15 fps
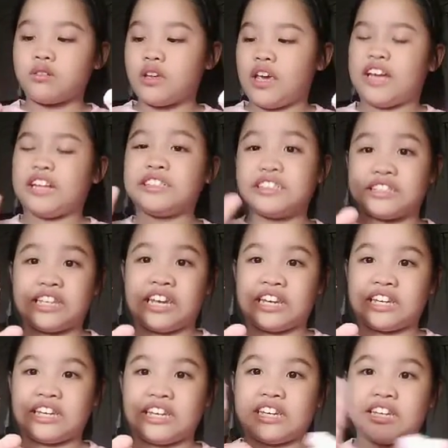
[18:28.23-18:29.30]
And
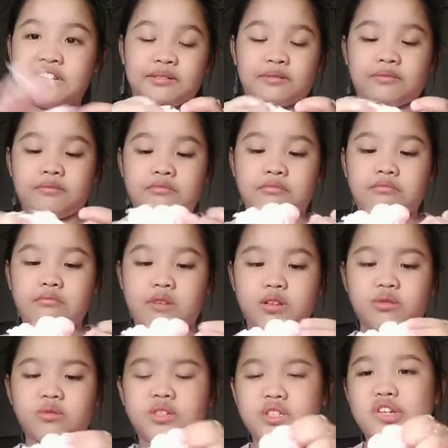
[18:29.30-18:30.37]
sticky. But
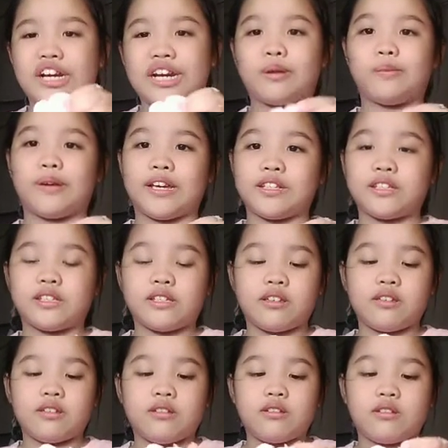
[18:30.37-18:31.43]
we try our best.
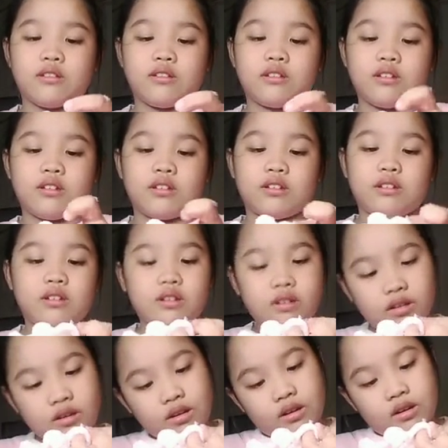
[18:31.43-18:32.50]

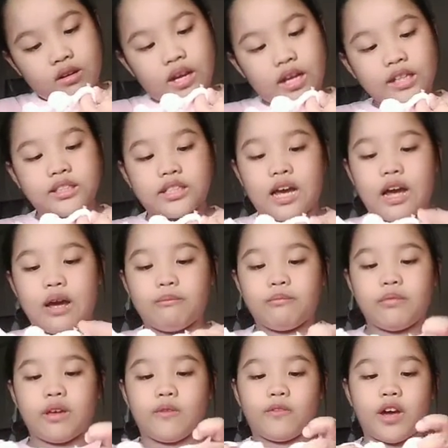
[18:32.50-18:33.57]
Next time,
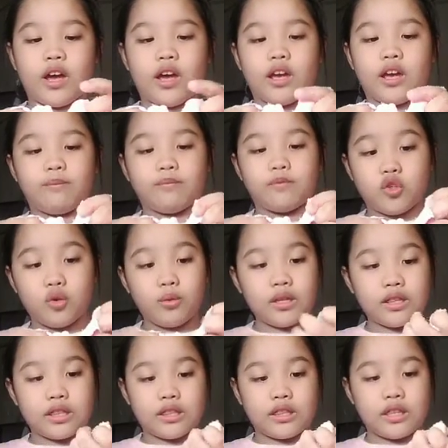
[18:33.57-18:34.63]
if I am
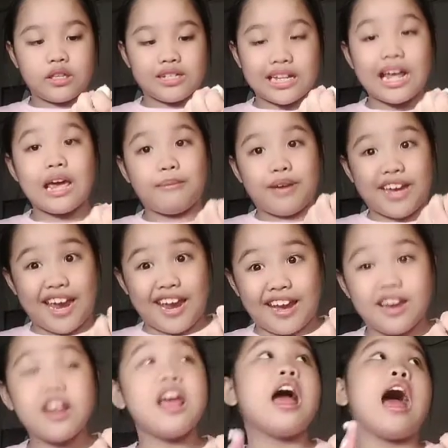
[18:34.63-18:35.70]
doing slime again,
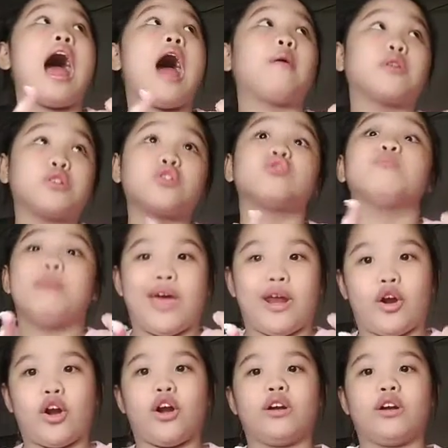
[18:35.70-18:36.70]
I will do better.